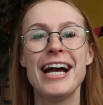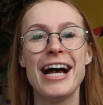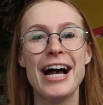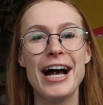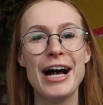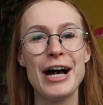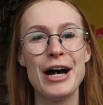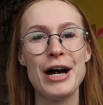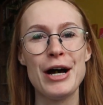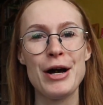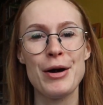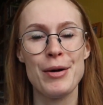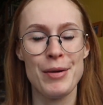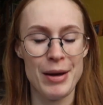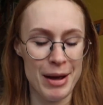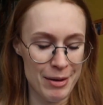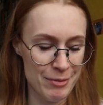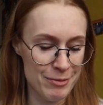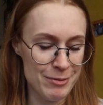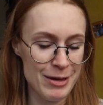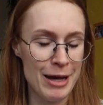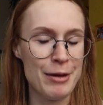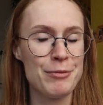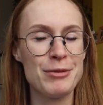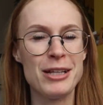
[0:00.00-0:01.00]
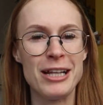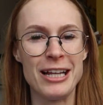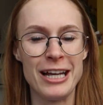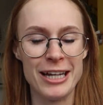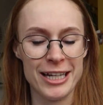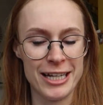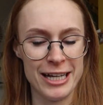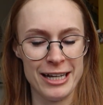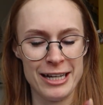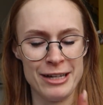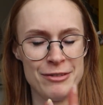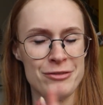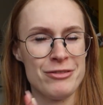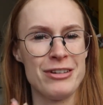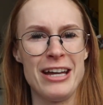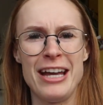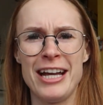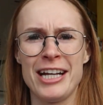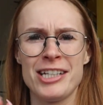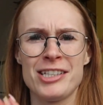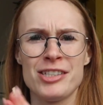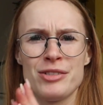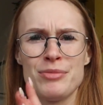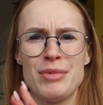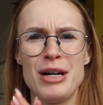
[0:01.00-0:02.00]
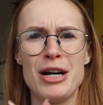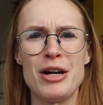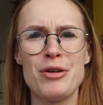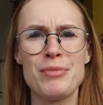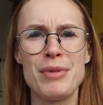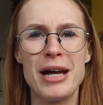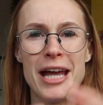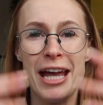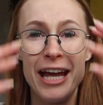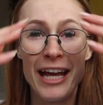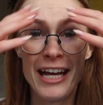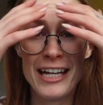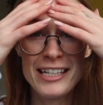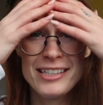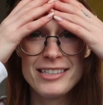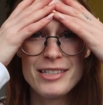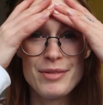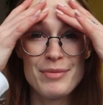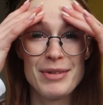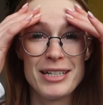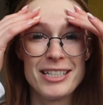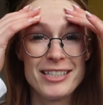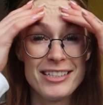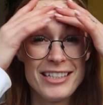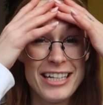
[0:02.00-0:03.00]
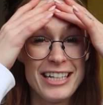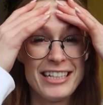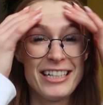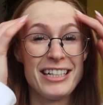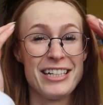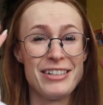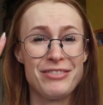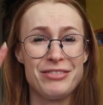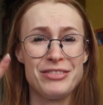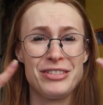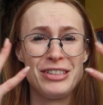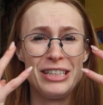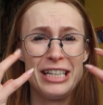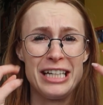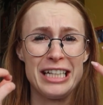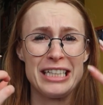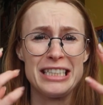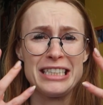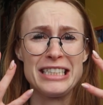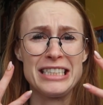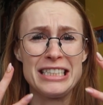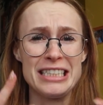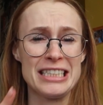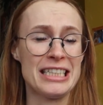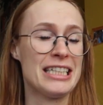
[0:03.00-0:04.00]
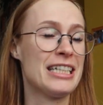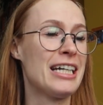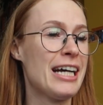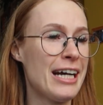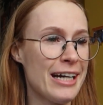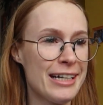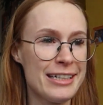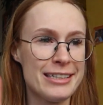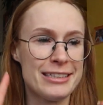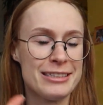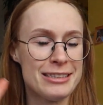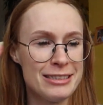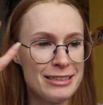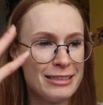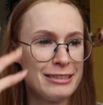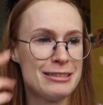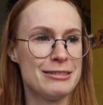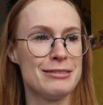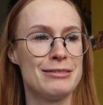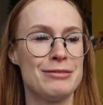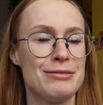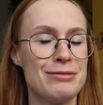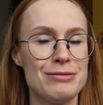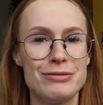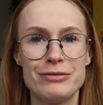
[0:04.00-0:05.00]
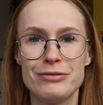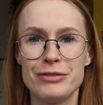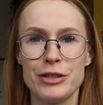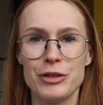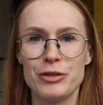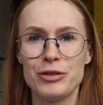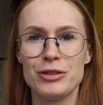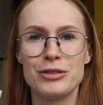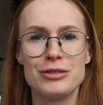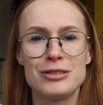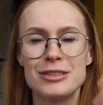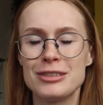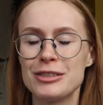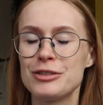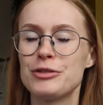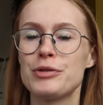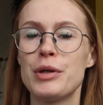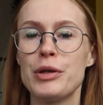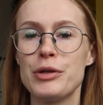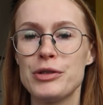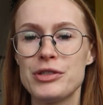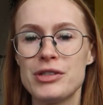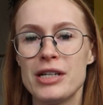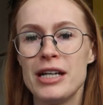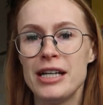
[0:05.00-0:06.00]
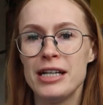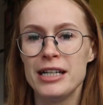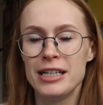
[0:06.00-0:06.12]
I'm like I have eczema on my hands and my skin and I feel like I feel gross.